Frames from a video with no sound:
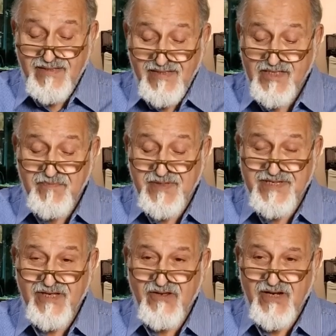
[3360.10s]
this
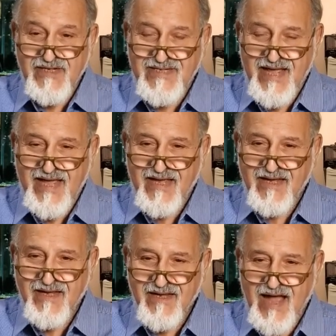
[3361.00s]
particular
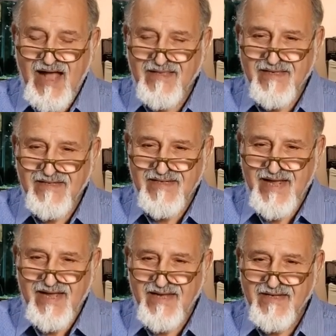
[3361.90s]
day, Gatha
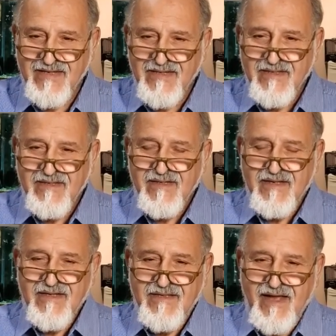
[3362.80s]
day,
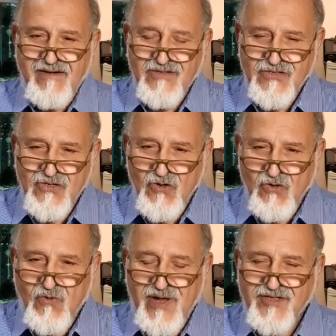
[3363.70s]
there is no
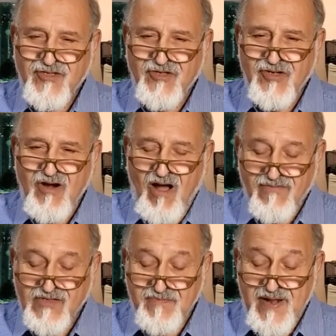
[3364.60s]
question
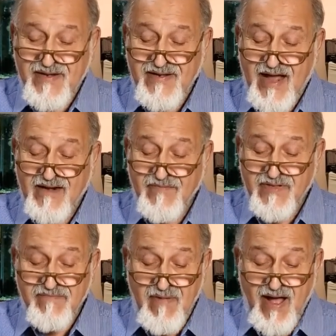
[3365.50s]
of
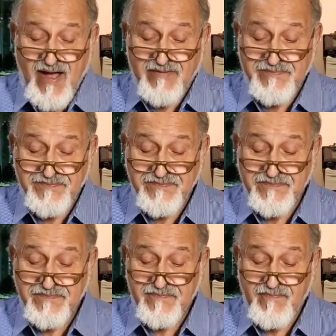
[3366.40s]
Spendarmad Ma.
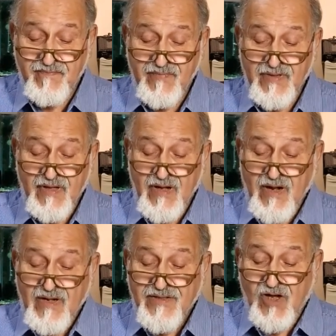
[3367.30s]

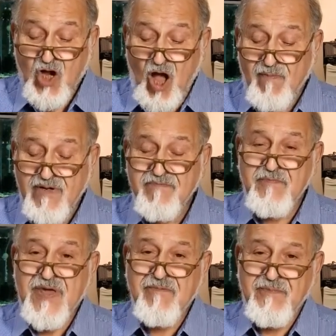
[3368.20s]
The common
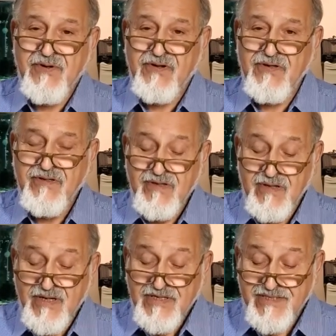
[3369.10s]
people
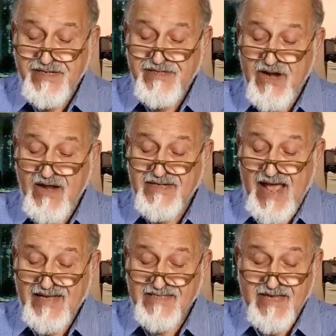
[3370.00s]
did not
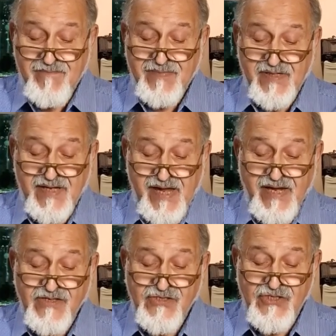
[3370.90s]
accept the
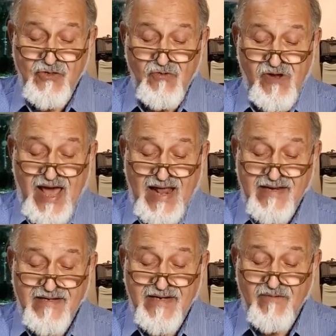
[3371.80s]
king's new
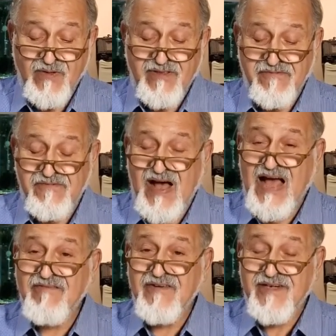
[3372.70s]
calendar with the
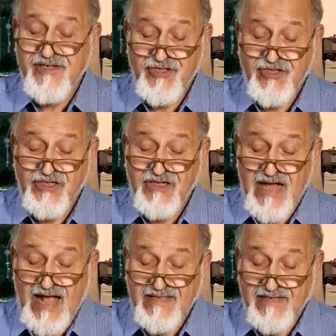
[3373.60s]
5 additional
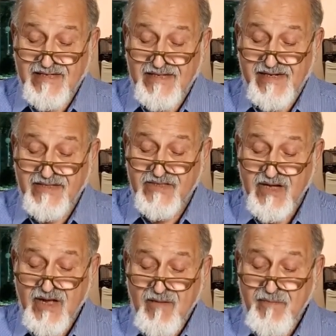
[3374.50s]
Gatha days,
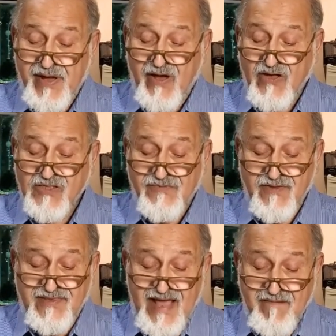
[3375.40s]
because for
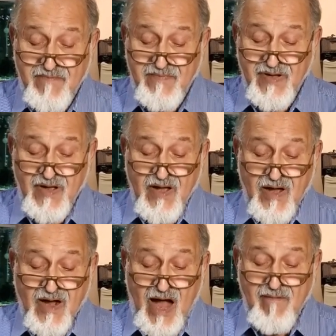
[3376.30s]
them,
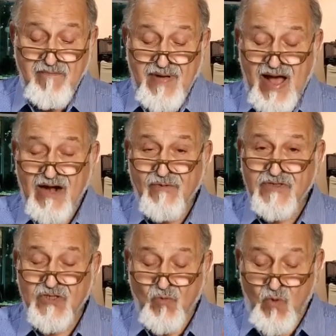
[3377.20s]
Gambar
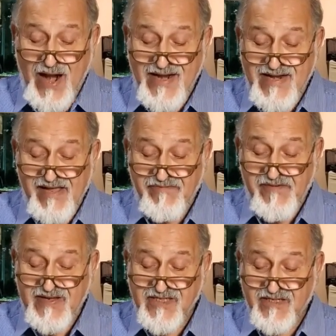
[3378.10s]
was a one-day
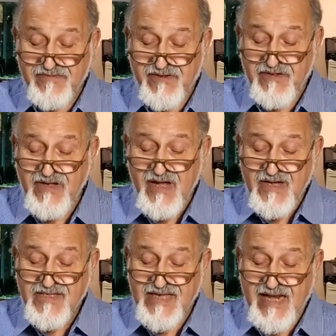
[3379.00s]
festival
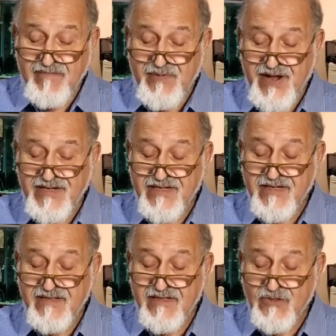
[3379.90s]
celebrated
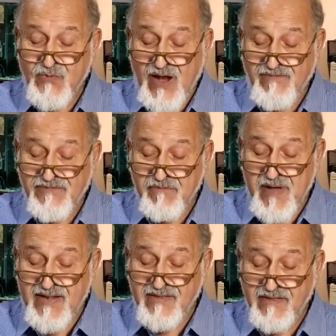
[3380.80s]
in the 12th
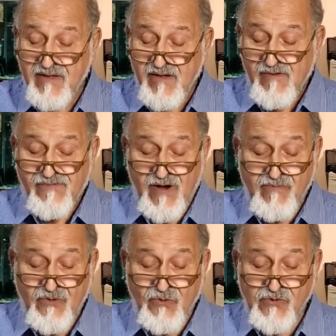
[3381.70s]
month
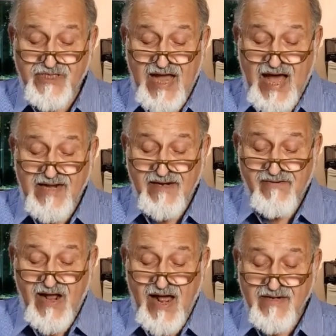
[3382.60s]
from Ruse
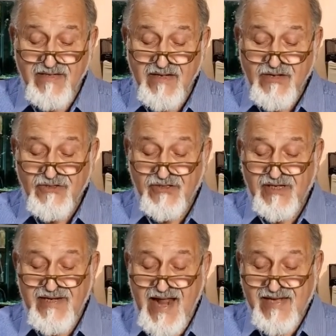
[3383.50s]
Aniran to
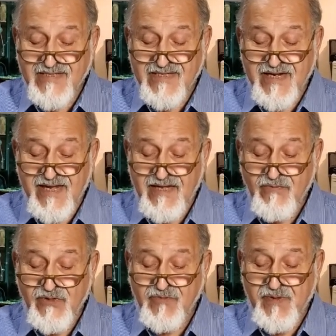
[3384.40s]
the next day,
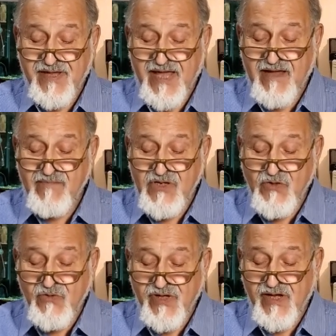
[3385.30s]
which became
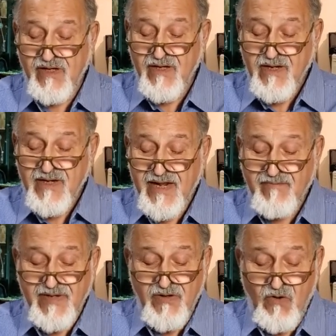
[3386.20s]
New Year,
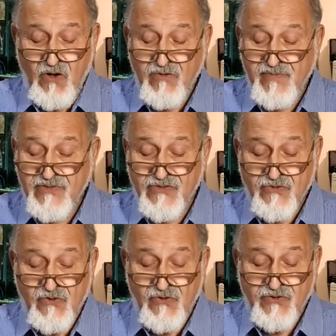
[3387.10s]
namely Hormuz
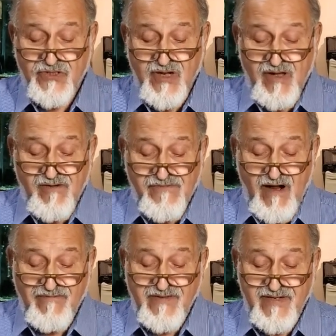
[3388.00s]
Roj
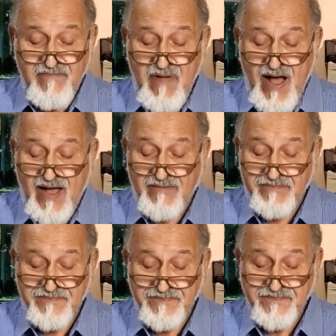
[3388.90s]
Fravidin Ma.
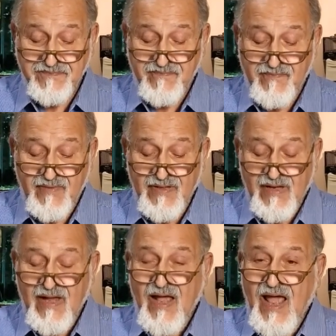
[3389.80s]

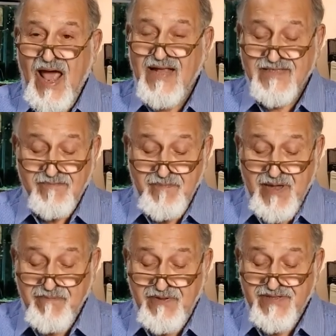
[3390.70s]
As the
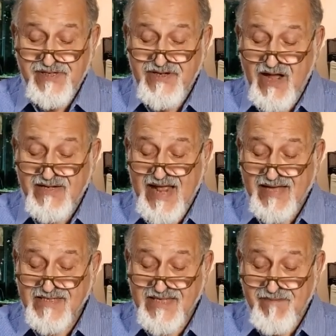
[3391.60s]
people did not
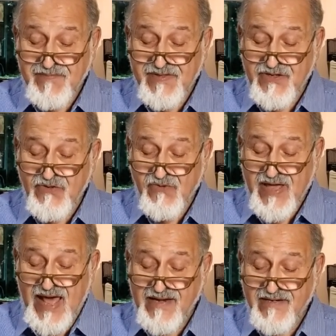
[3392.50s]
accept the new
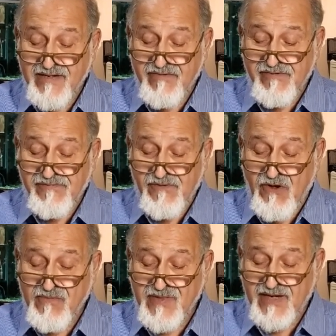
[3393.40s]
calendar
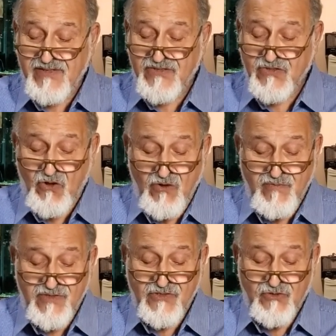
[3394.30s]
reform, that is,
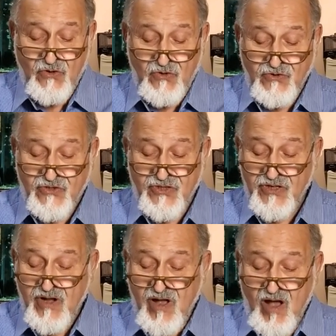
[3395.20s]
Hormuz Roj
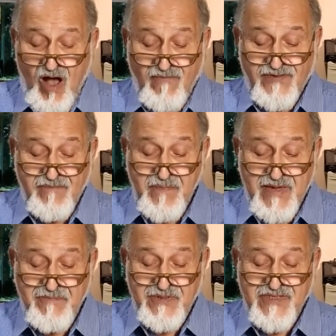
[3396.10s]
of the
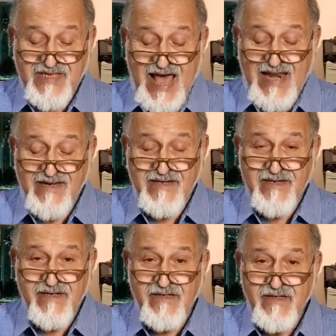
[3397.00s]
people's
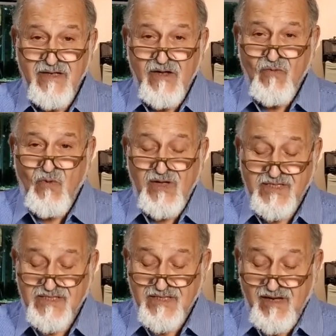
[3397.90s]
calendar was